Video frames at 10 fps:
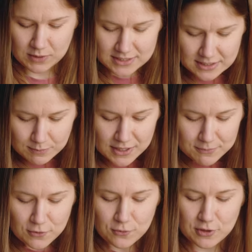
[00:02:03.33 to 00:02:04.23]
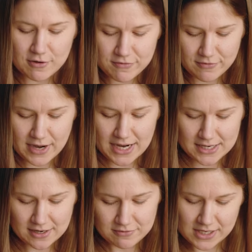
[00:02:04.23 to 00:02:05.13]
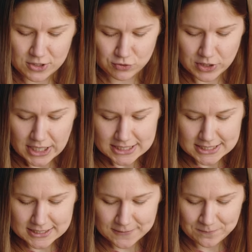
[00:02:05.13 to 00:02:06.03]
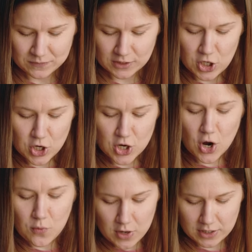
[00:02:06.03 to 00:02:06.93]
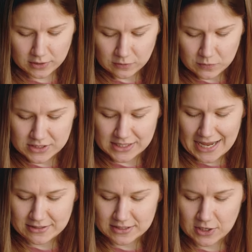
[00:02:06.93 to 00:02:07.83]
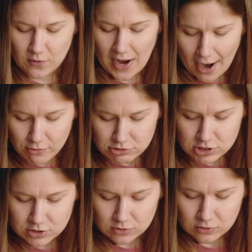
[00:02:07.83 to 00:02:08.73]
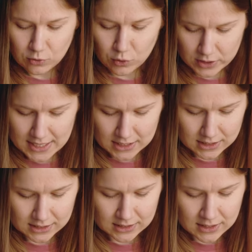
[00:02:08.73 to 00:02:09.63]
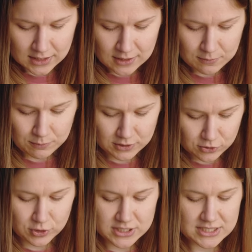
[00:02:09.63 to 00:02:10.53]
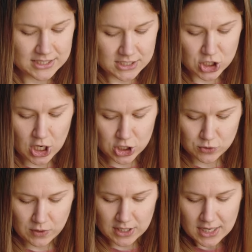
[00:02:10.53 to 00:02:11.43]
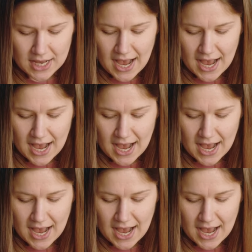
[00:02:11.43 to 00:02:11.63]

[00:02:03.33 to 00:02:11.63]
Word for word: because the people were afraid of the Israelites. No one was allowed to go out or in. But the Lord said to Joshua,